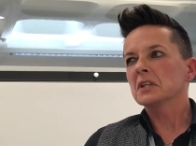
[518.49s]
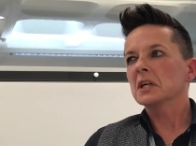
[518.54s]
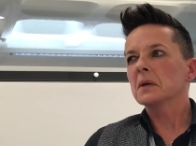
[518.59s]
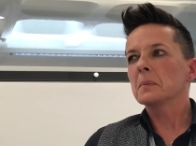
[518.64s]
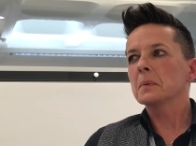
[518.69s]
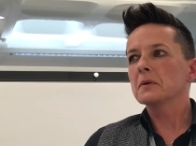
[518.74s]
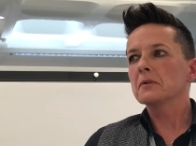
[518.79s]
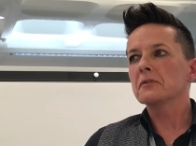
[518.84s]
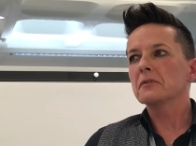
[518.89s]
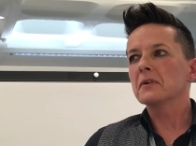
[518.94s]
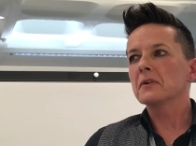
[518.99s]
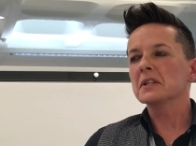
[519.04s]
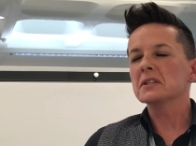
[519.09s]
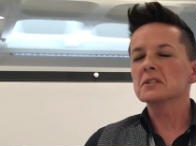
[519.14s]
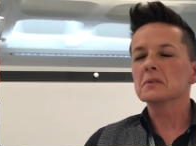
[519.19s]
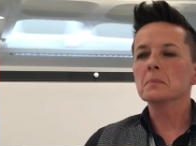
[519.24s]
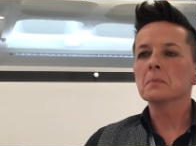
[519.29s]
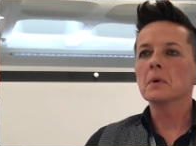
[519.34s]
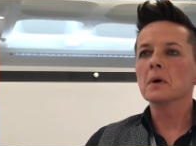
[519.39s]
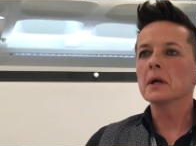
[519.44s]
couple of
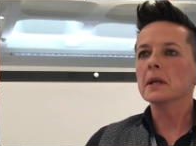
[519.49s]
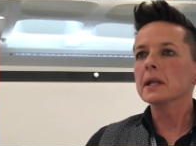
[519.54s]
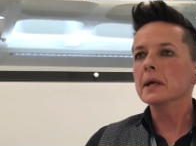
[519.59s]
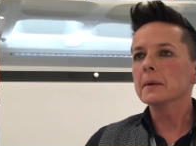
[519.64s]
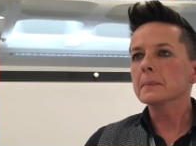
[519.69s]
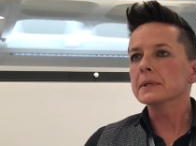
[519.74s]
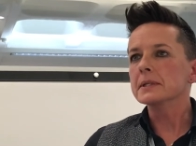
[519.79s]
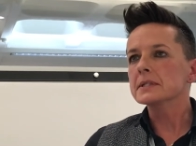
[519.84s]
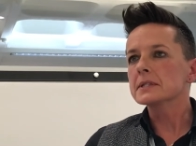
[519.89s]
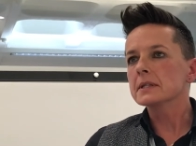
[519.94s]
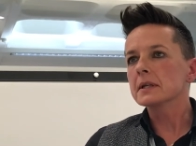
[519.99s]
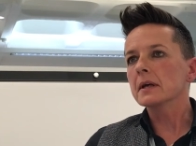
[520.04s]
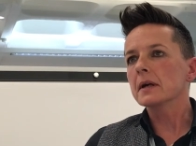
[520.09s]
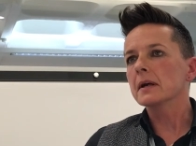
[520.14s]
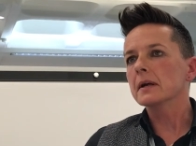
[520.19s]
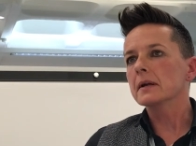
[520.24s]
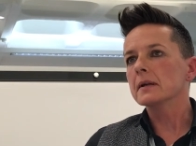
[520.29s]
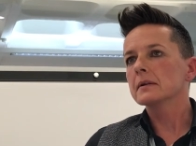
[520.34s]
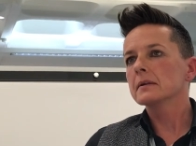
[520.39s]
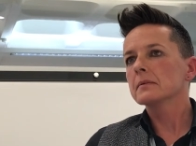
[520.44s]
friends that might let me
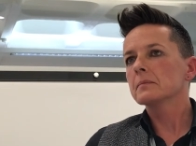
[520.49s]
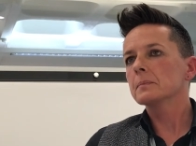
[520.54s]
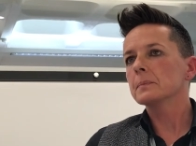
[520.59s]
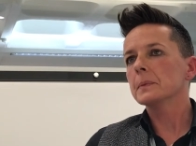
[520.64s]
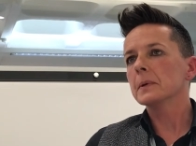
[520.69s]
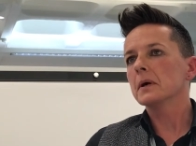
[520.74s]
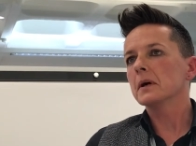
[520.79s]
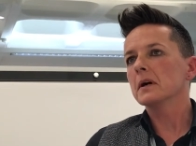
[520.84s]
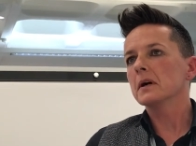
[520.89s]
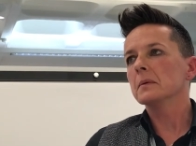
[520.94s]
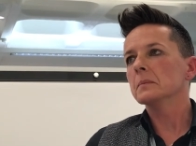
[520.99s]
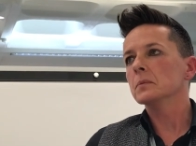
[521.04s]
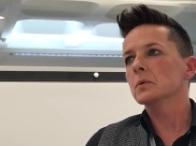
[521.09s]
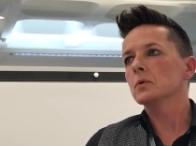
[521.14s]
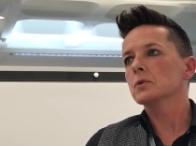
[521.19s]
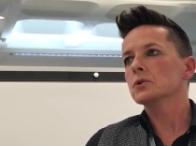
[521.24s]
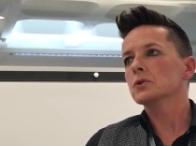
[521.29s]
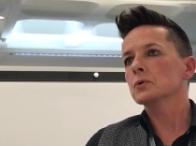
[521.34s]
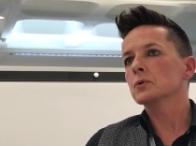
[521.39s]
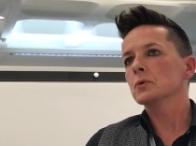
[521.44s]
stay but I'm
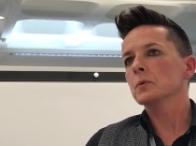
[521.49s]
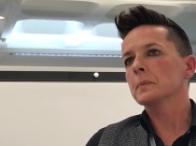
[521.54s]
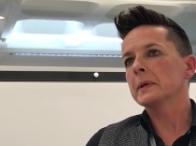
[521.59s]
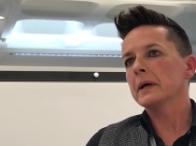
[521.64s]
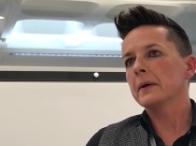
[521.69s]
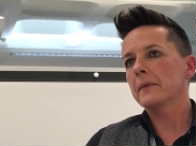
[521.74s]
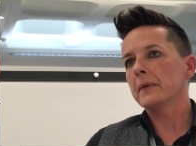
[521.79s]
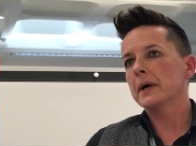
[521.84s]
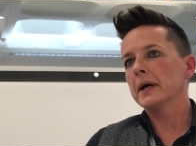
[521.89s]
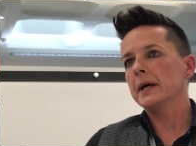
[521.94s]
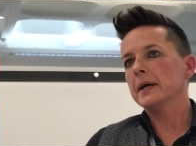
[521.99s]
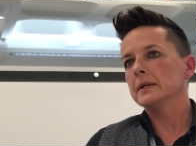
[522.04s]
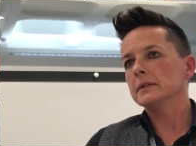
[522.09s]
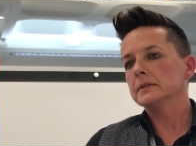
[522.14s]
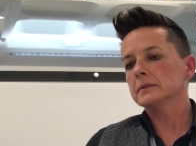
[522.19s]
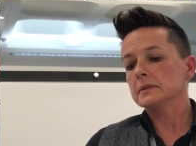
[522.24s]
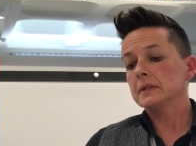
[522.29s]
not sure about that.